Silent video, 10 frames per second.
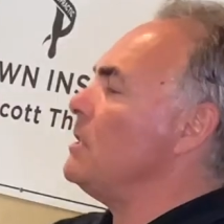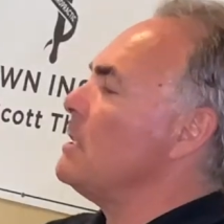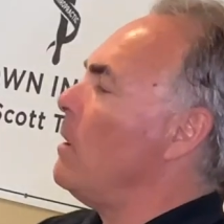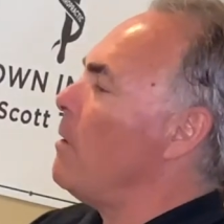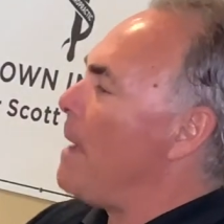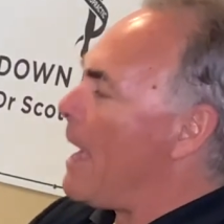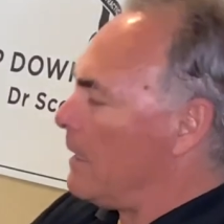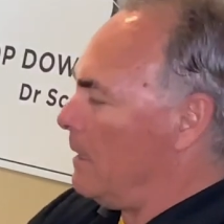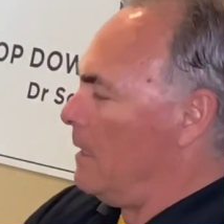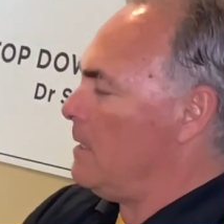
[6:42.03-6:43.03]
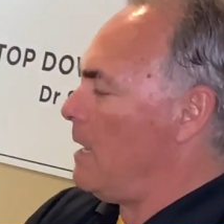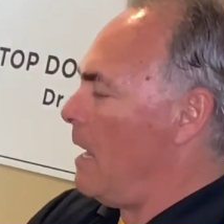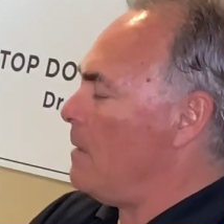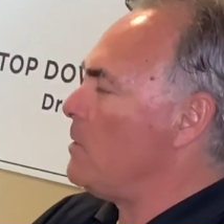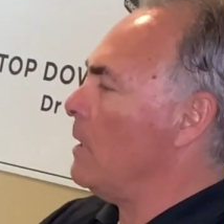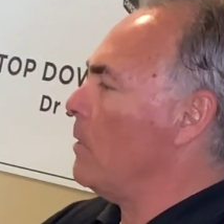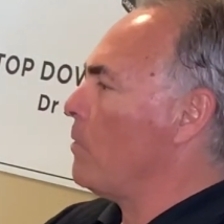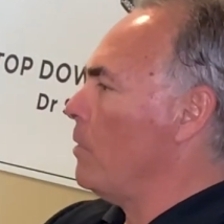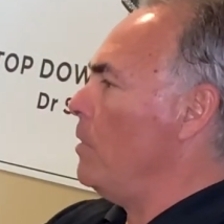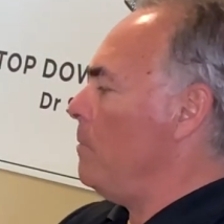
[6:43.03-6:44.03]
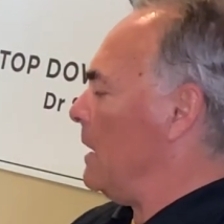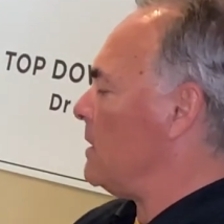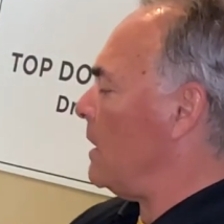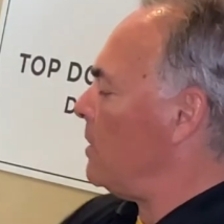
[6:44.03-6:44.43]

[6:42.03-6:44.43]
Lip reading: his lower back, his hamstring grew because I